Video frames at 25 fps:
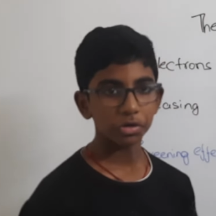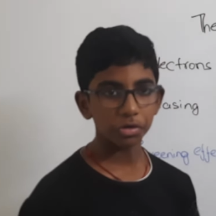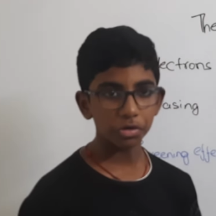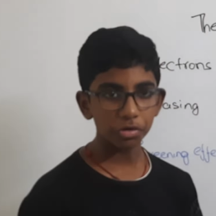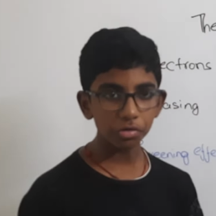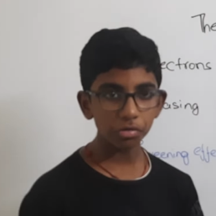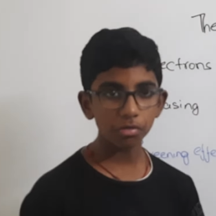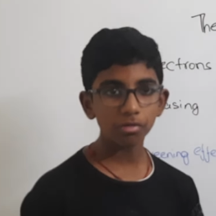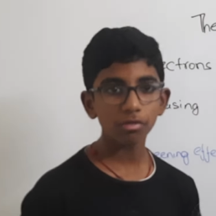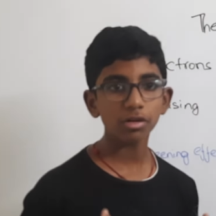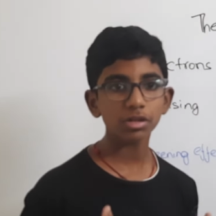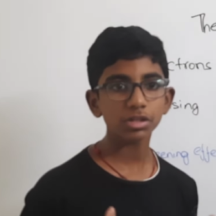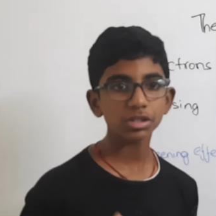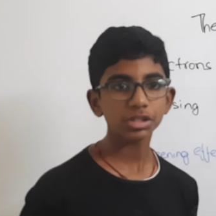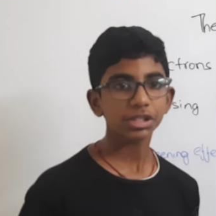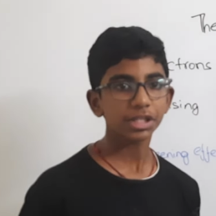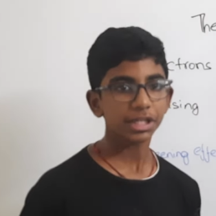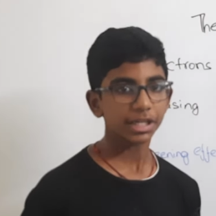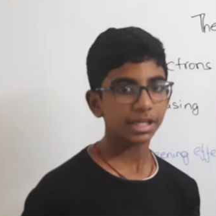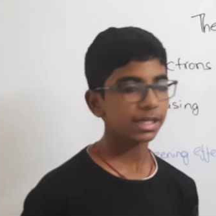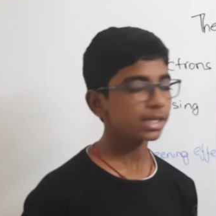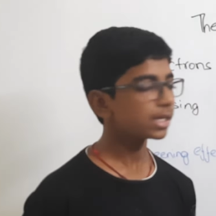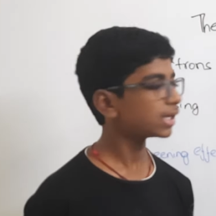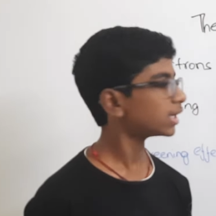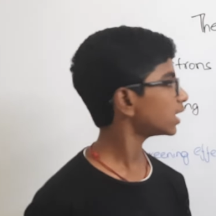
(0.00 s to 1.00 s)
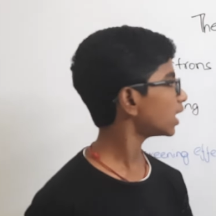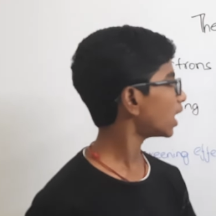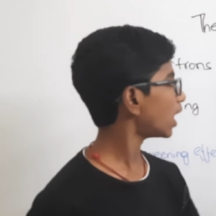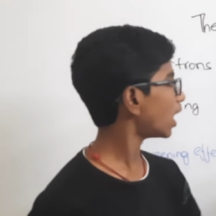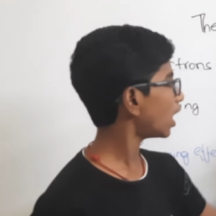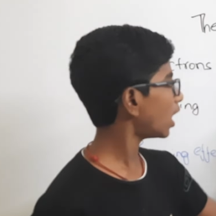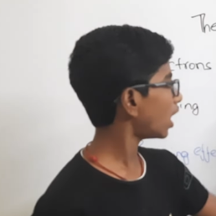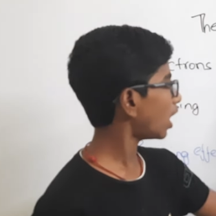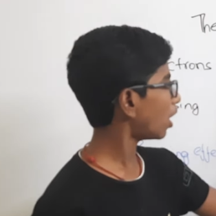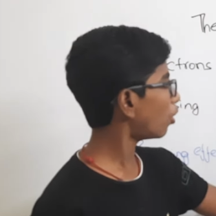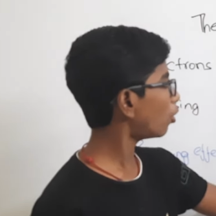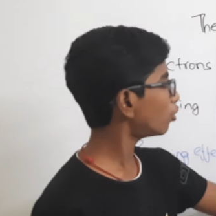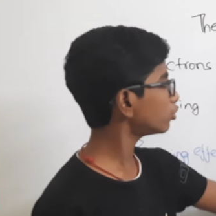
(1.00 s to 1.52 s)
towards the
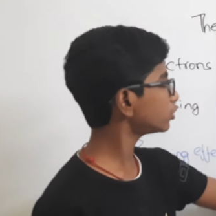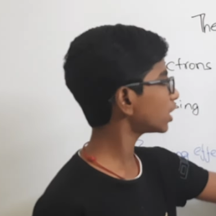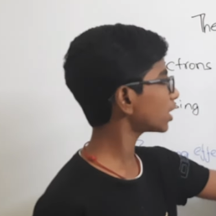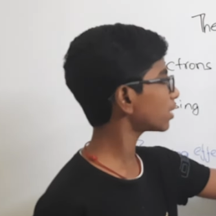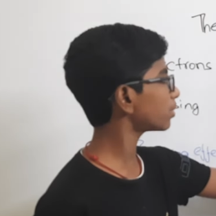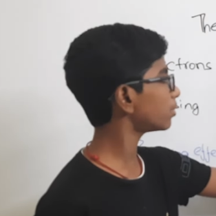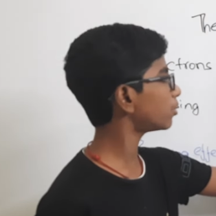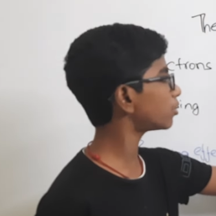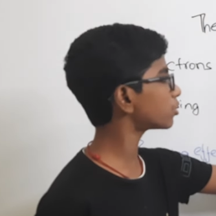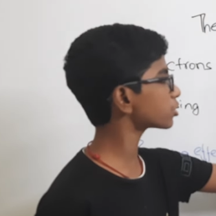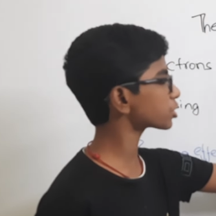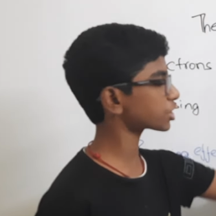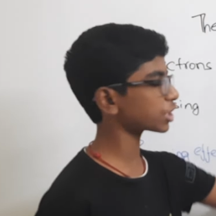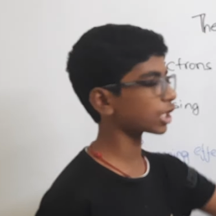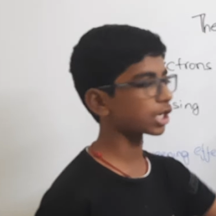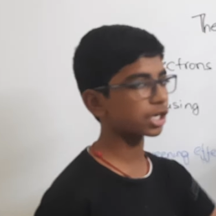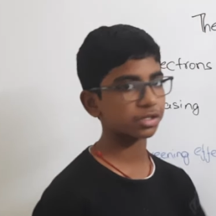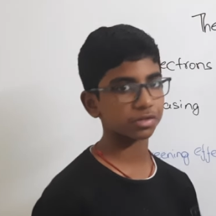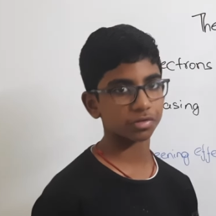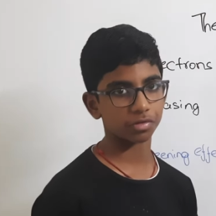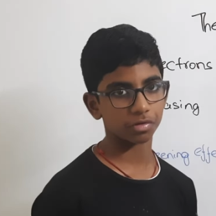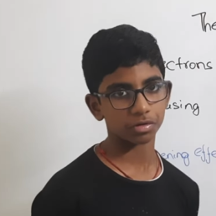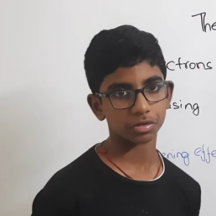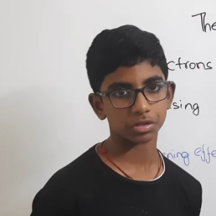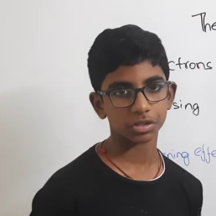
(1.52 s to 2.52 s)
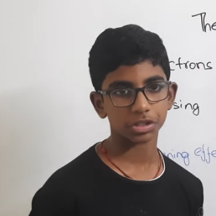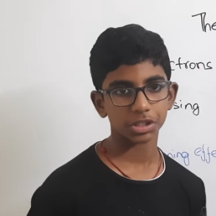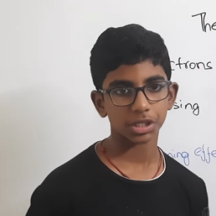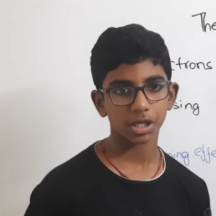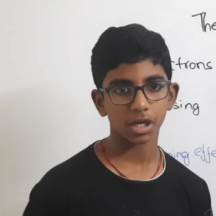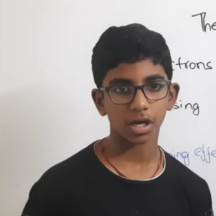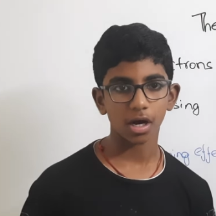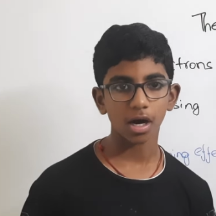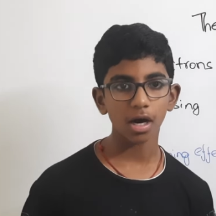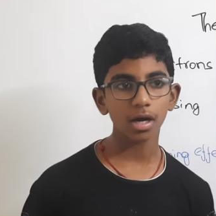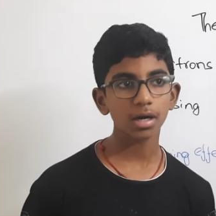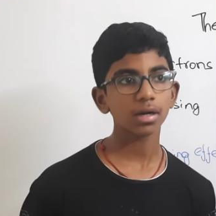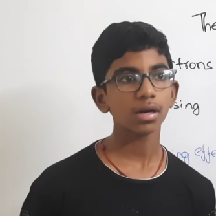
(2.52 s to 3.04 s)
outermost electrons
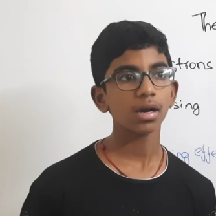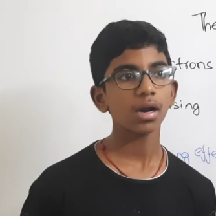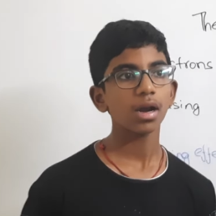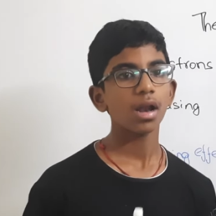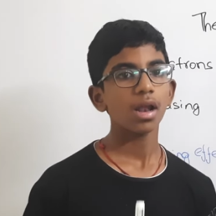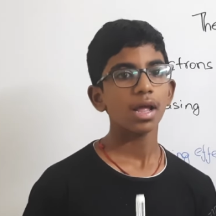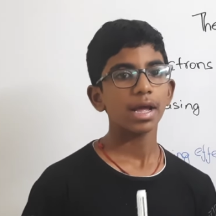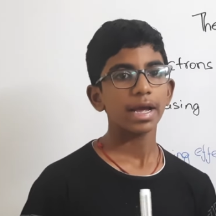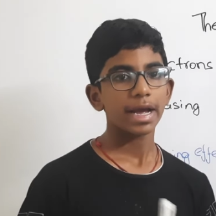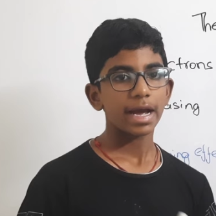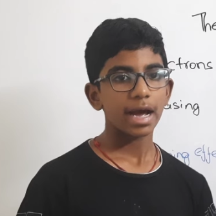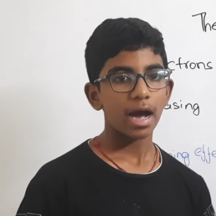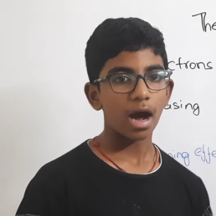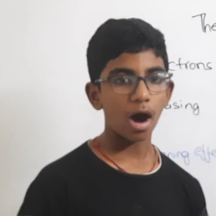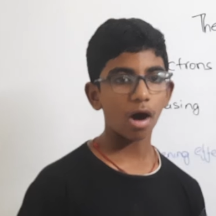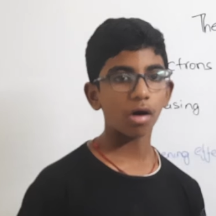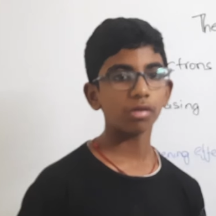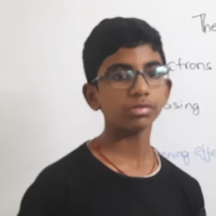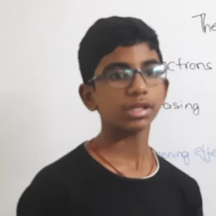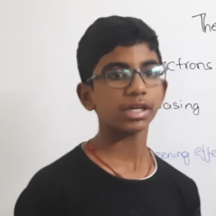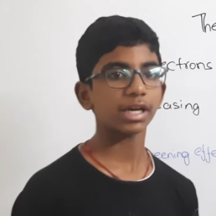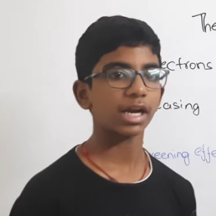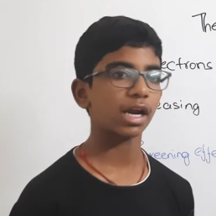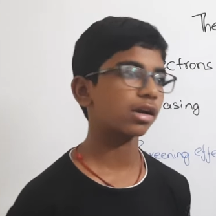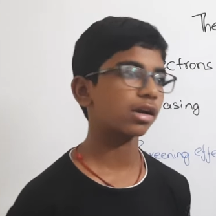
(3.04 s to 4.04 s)
or outer